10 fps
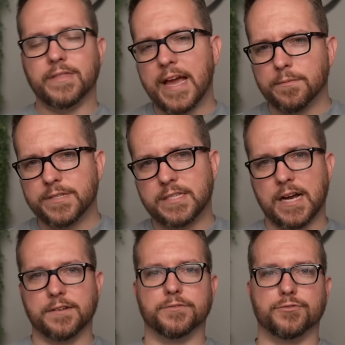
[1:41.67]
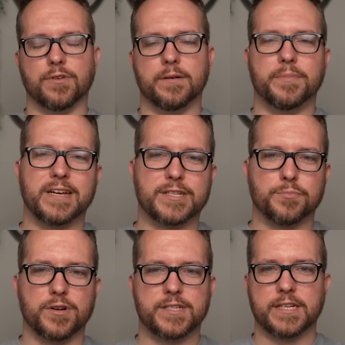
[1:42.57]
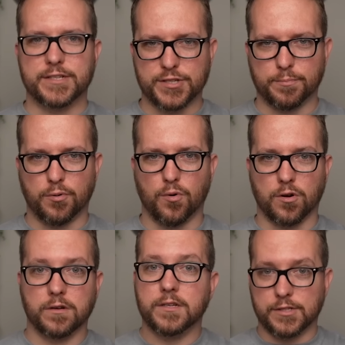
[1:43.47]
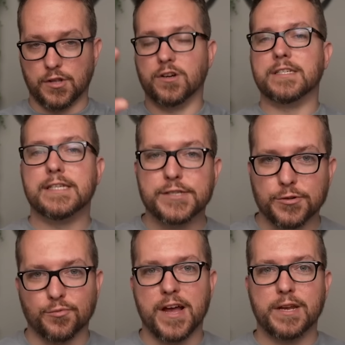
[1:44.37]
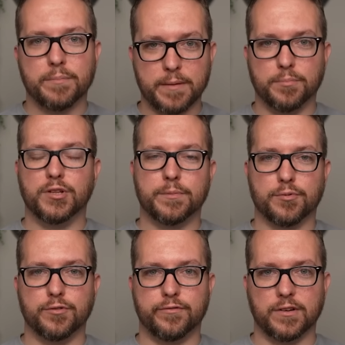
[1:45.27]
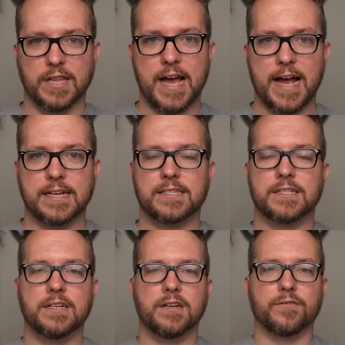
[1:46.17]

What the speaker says: that was Donald Trump expressing support, as long as he's surrounded by bulletproof glass,